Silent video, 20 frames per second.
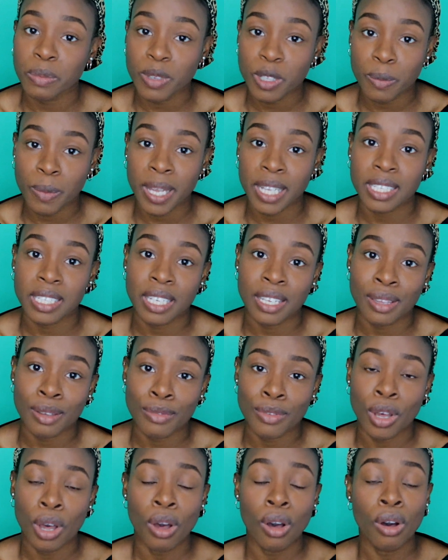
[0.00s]
perspective,
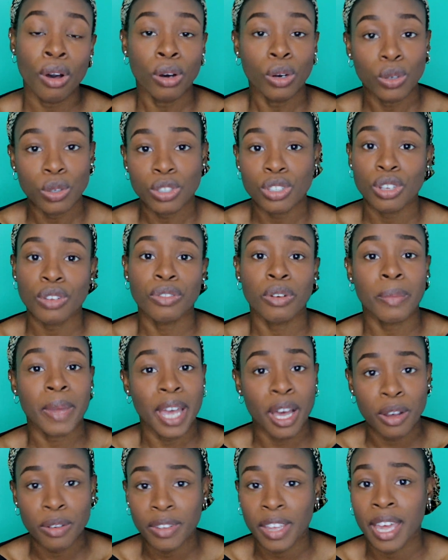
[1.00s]
also from a
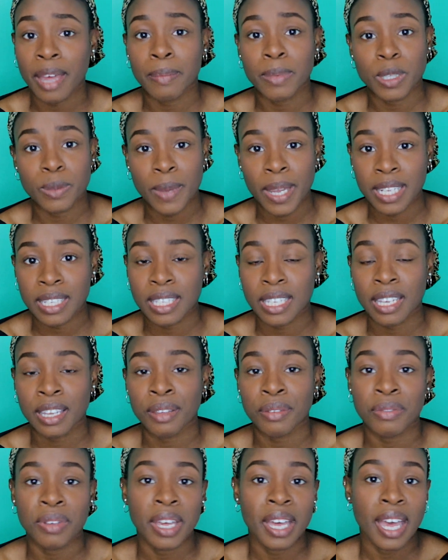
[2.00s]
healthcare perspective,
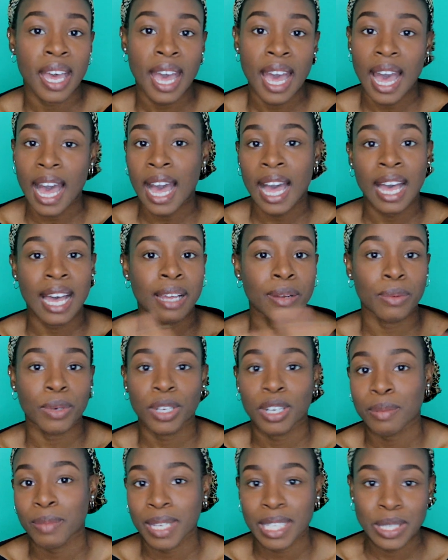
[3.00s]
and we're going
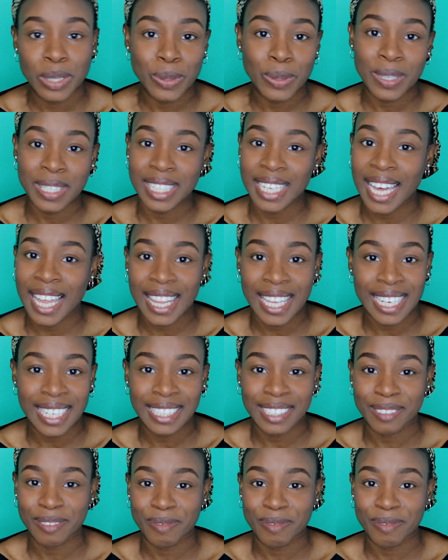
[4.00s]
to mix it all together.